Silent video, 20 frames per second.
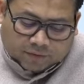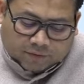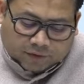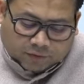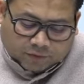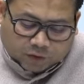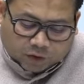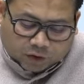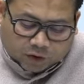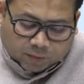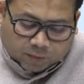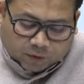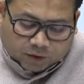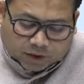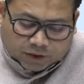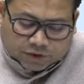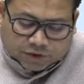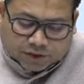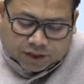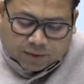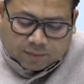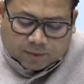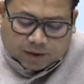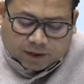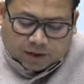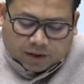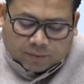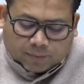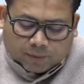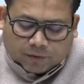When we talk about
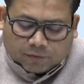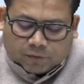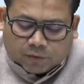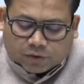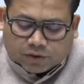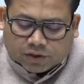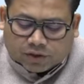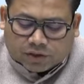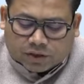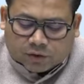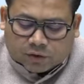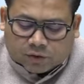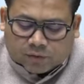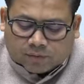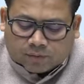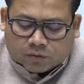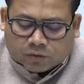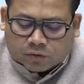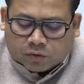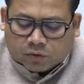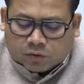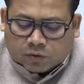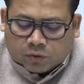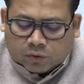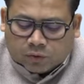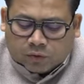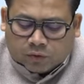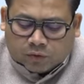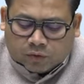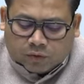ischemia reperfusion syndrome, so
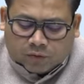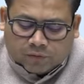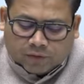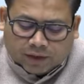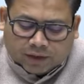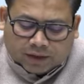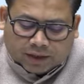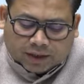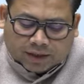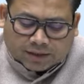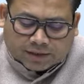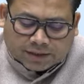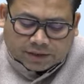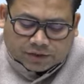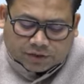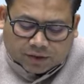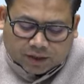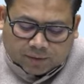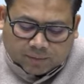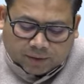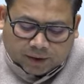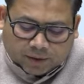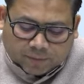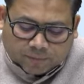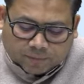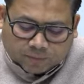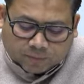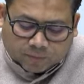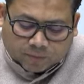do you know when there is ischemia,